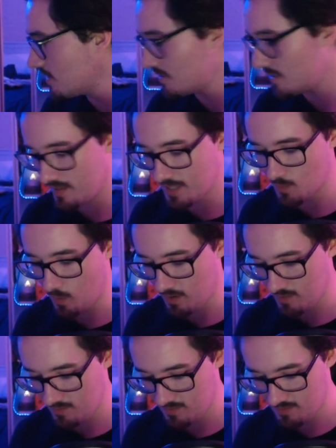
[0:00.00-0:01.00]
this
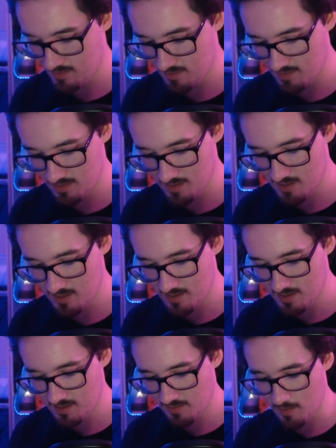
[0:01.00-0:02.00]
one
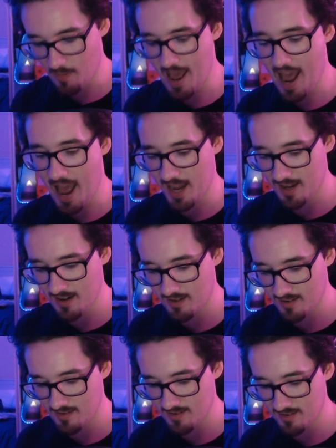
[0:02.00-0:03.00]
from Anne
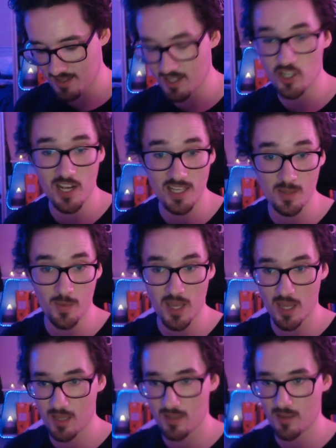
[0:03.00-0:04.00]
in
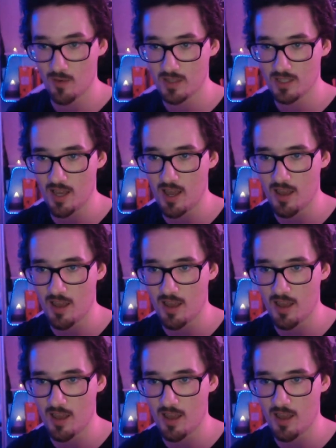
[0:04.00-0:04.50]
Chesapeake, USA.